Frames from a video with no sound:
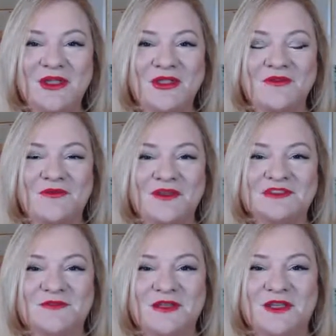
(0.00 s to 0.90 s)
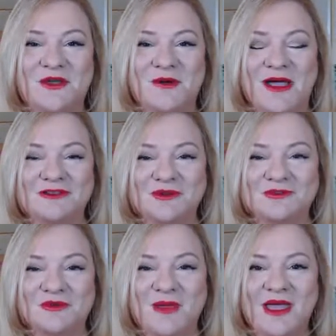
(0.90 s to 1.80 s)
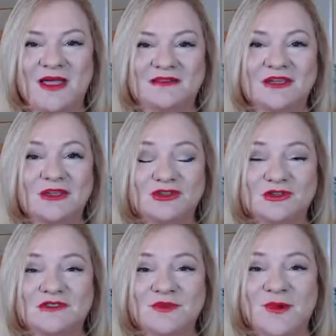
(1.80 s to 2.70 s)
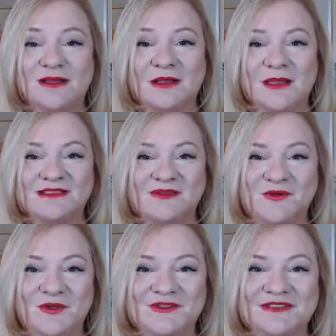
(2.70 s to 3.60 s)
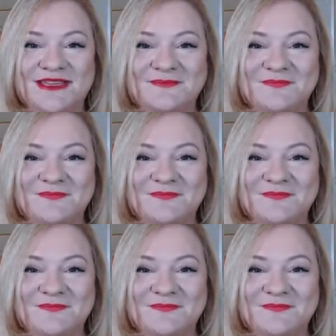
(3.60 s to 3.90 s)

The first video, I talked about choosing the right cleanser for your skin.